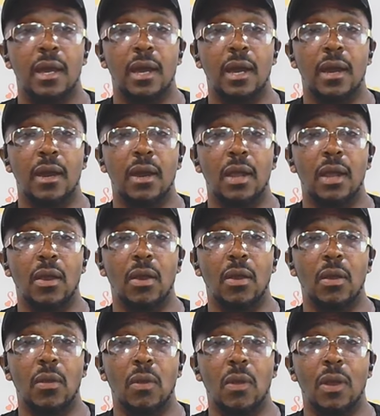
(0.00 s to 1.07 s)
uh,
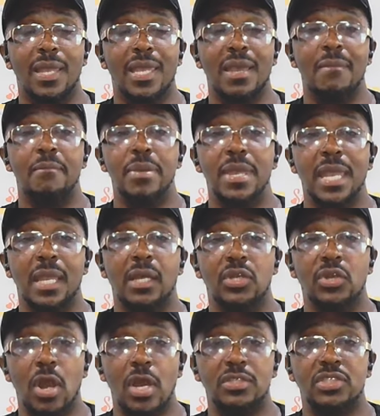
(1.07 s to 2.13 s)
or, or him being a
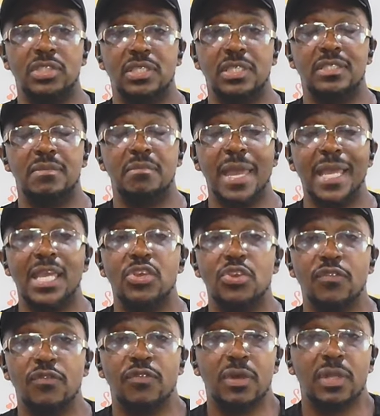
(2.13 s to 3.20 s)
narcissist, making
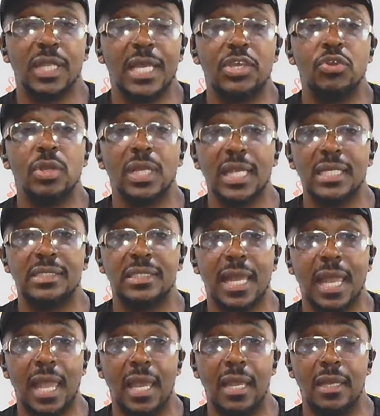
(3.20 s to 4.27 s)
you feel like you're less
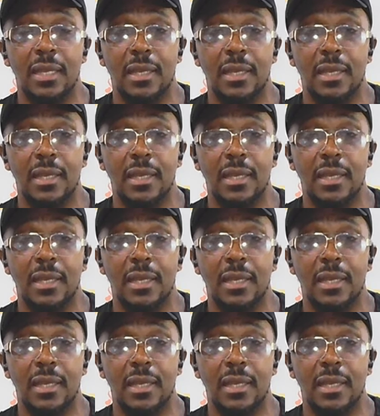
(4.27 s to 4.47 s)
than.